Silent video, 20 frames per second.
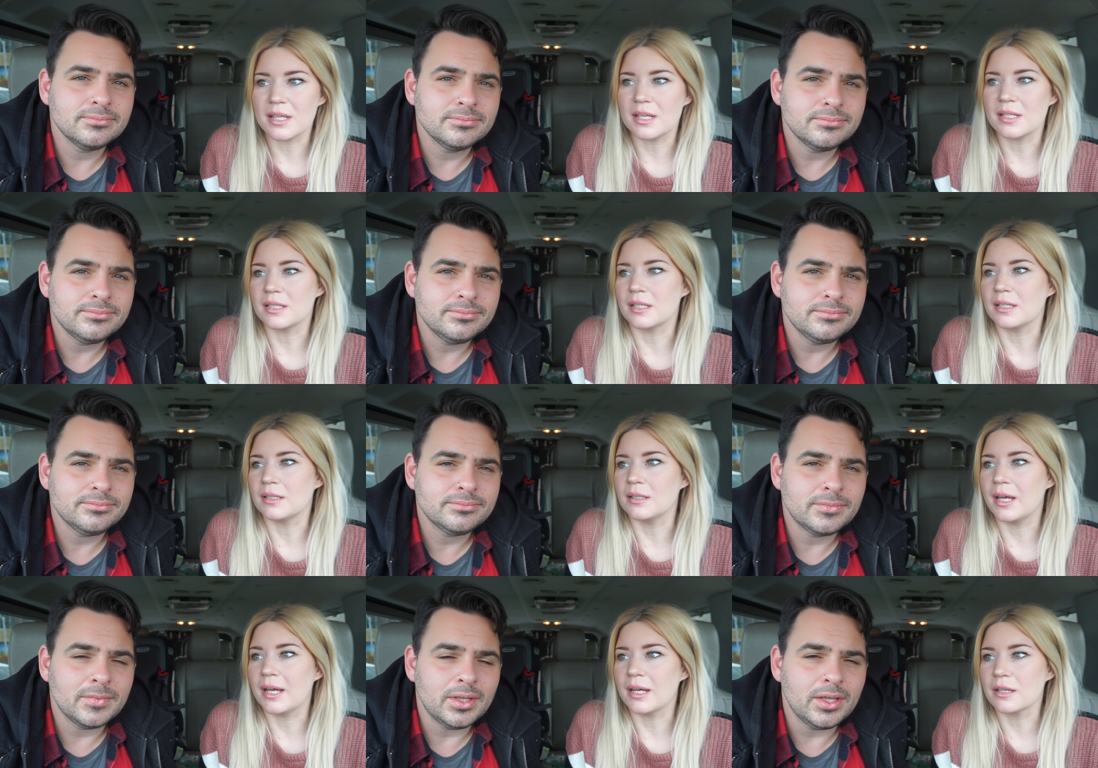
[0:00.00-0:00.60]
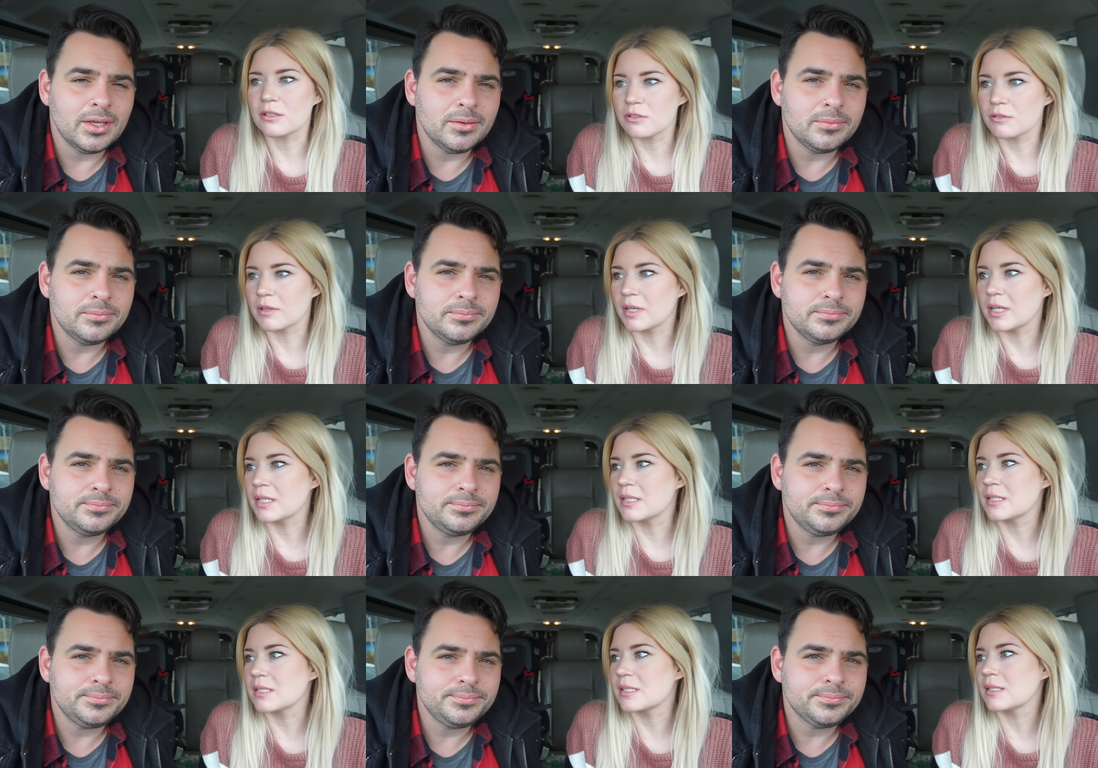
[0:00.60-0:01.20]
Speaker 1: They did
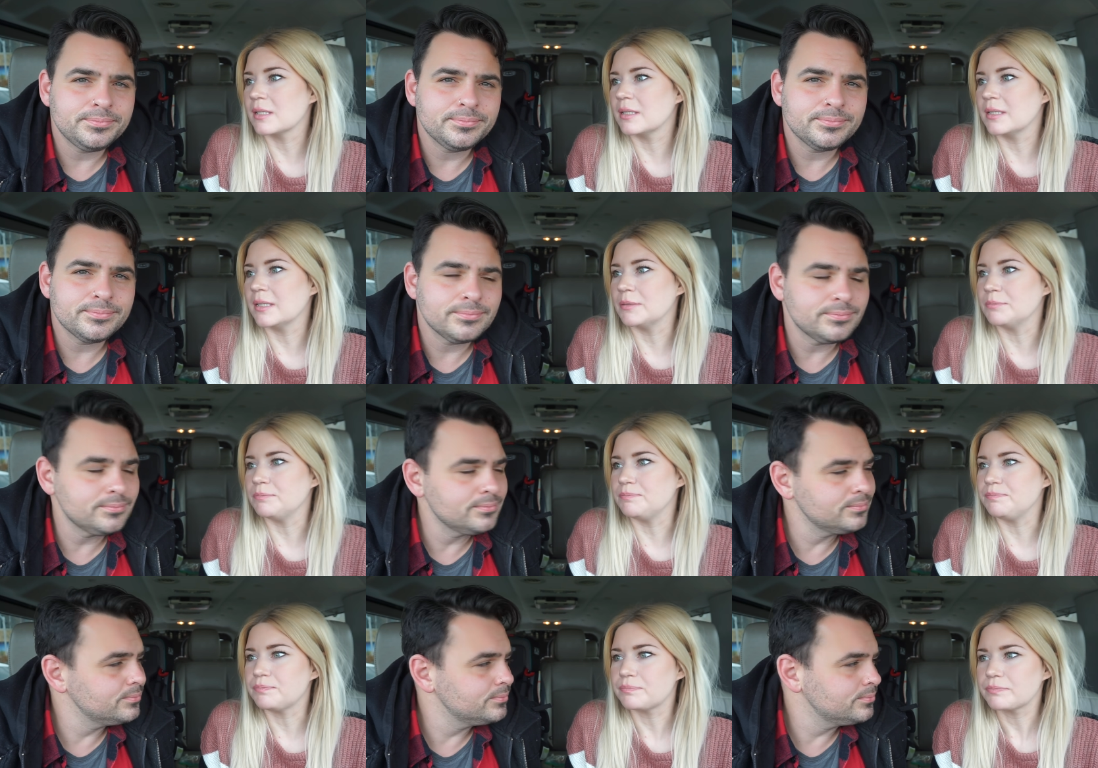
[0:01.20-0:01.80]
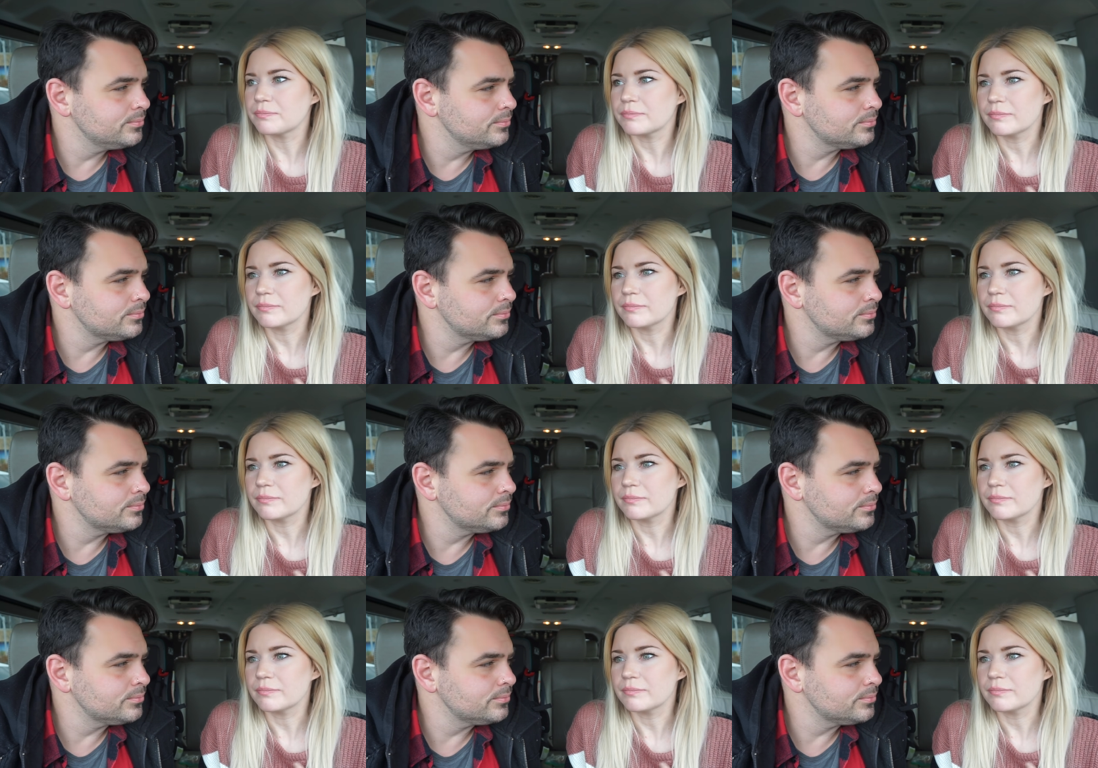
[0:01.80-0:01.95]
x-rays, um,